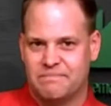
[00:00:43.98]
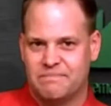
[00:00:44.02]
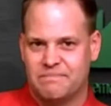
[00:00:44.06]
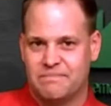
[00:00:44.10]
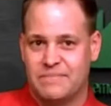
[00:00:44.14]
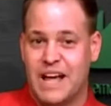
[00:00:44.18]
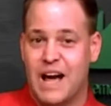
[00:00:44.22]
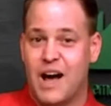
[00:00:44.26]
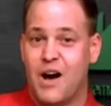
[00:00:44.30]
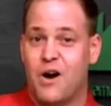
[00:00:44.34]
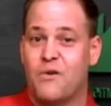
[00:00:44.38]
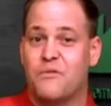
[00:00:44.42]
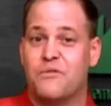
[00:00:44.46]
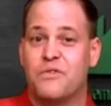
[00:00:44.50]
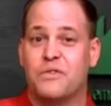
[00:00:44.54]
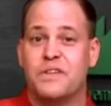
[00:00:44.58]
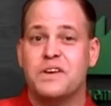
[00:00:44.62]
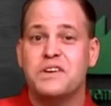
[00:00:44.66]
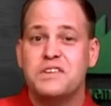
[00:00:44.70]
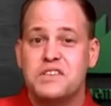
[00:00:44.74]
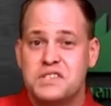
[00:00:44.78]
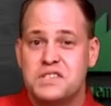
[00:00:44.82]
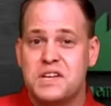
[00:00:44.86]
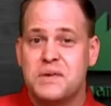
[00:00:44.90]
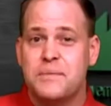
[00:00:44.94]
Now, for
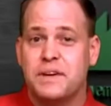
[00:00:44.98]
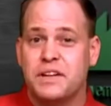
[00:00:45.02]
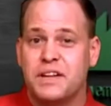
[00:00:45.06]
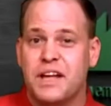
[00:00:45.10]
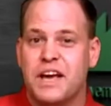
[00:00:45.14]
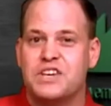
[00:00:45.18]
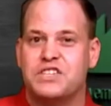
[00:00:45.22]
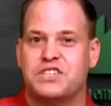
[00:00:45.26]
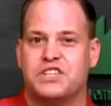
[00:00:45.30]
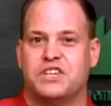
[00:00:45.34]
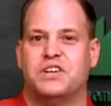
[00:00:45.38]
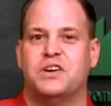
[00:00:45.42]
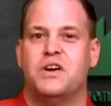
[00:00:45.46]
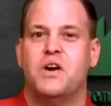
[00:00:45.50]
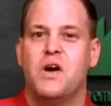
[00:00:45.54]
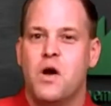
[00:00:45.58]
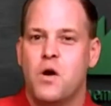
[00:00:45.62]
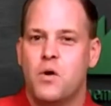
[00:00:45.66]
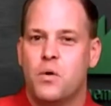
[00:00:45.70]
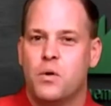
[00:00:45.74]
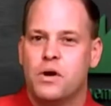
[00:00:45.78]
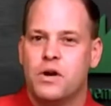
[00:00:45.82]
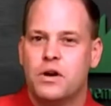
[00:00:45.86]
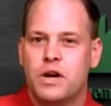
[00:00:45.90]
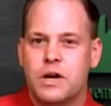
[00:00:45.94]
this simulation,
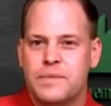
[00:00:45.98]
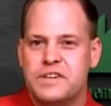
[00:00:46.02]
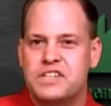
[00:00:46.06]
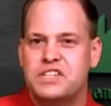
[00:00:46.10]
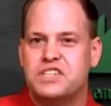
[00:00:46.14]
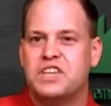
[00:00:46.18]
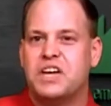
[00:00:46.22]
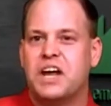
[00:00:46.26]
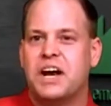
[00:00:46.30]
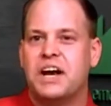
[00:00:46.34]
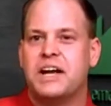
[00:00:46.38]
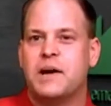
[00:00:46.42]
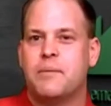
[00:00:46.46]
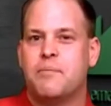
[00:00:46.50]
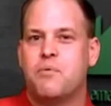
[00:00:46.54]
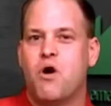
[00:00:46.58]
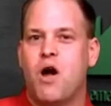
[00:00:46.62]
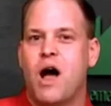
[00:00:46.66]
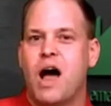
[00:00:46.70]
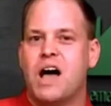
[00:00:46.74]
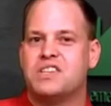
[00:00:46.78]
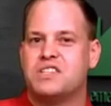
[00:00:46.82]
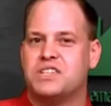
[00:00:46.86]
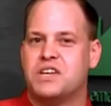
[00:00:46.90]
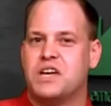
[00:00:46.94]
we're going to be studying a
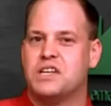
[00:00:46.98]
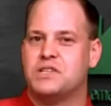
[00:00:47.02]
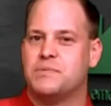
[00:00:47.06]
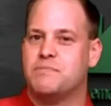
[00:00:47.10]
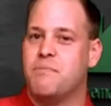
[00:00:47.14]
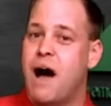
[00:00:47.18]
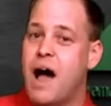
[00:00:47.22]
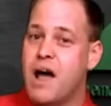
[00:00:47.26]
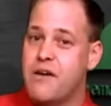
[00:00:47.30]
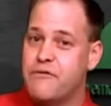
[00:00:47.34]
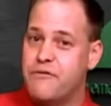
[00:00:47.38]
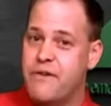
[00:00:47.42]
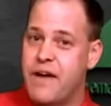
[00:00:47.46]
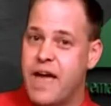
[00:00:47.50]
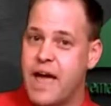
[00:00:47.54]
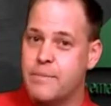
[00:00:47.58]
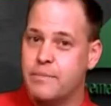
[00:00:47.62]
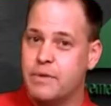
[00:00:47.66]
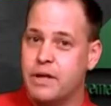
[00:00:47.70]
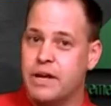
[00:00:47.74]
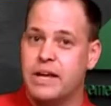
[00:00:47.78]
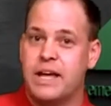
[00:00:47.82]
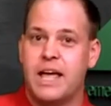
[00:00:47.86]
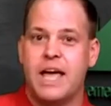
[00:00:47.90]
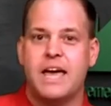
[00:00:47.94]
process my
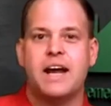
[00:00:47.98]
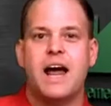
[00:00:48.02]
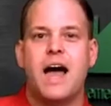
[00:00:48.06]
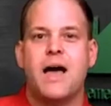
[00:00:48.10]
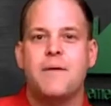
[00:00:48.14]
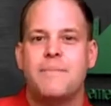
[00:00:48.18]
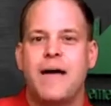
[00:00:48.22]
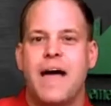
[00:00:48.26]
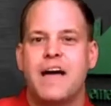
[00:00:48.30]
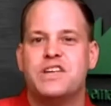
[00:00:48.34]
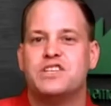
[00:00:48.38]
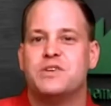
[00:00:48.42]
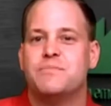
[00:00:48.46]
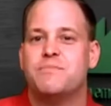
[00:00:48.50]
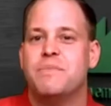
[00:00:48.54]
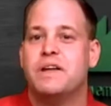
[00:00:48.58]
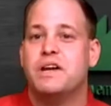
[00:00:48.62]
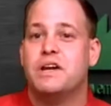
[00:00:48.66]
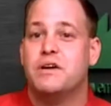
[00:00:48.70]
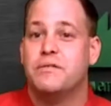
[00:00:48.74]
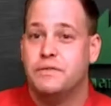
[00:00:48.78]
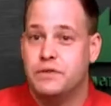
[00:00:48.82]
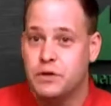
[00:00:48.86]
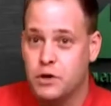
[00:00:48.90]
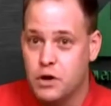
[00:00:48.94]
family, and I imagine
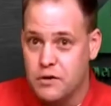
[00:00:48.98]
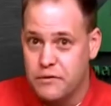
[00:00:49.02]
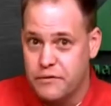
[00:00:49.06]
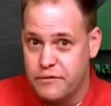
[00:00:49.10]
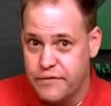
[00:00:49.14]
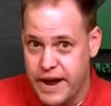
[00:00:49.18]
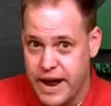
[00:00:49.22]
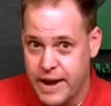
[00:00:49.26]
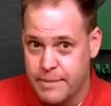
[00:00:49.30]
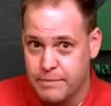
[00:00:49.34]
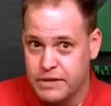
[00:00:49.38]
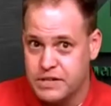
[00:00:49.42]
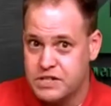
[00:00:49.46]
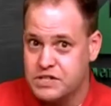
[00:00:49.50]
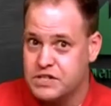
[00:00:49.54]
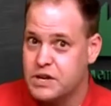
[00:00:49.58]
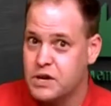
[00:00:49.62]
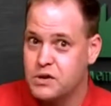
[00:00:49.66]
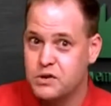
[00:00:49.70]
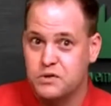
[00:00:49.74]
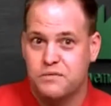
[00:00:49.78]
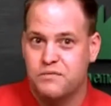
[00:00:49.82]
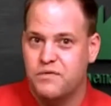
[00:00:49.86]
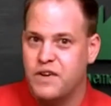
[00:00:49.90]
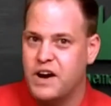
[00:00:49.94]
many of your families,
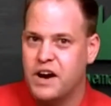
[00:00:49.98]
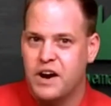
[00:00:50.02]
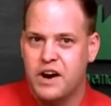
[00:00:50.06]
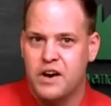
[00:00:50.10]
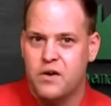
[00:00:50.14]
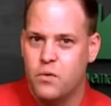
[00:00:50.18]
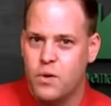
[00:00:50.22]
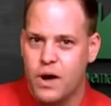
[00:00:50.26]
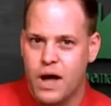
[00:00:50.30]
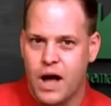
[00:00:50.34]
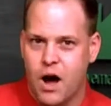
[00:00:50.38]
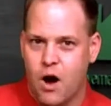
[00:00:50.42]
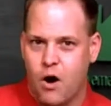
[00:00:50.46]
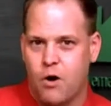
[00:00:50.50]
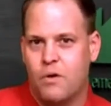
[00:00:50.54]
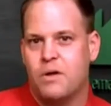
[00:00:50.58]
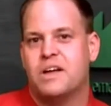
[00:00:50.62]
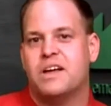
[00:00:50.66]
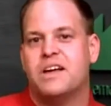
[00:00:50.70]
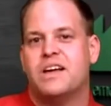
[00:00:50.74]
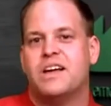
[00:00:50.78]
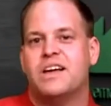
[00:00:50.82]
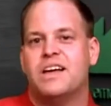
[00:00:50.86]
knows very well.